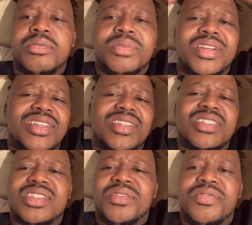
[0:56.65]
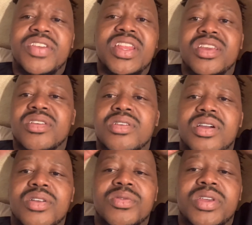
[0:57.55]
but it's a video.
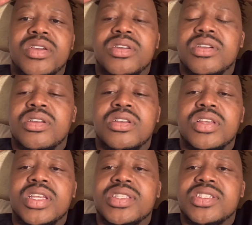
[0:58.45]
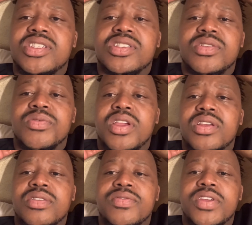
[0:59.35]
I don't care. It's just a
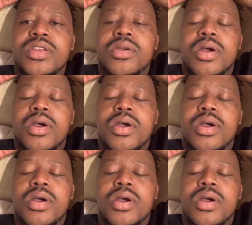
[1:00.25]
regular video.